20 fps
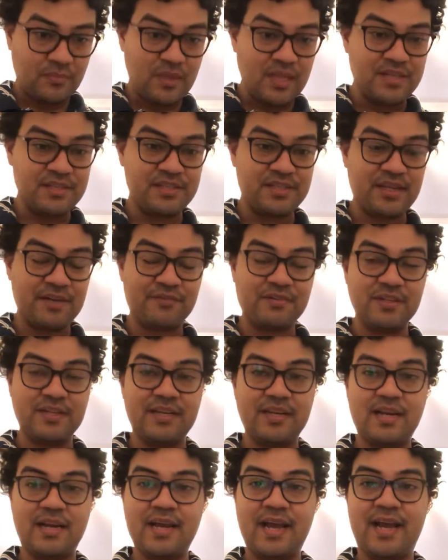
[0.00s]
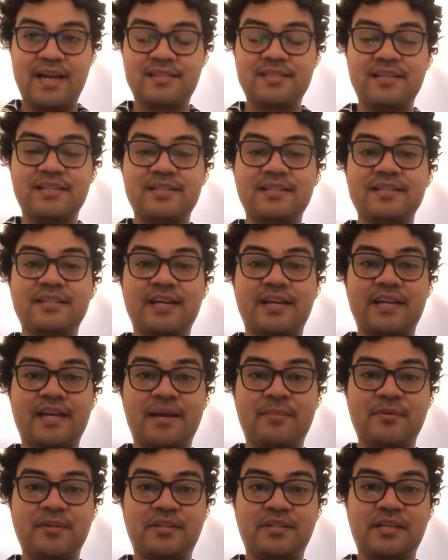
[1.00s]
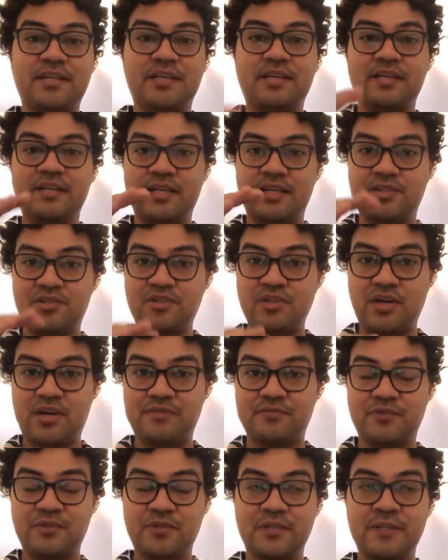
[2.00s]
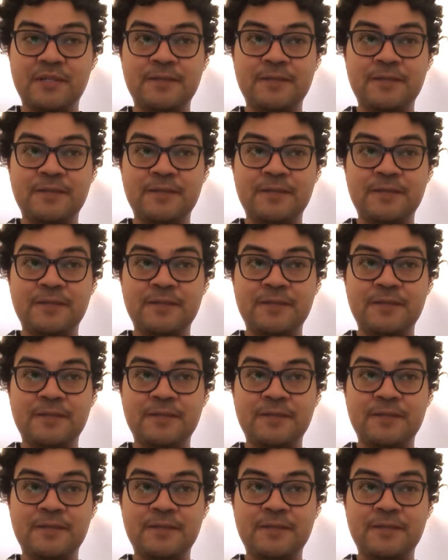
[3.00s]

is definitely not accented dynamically. It's softer.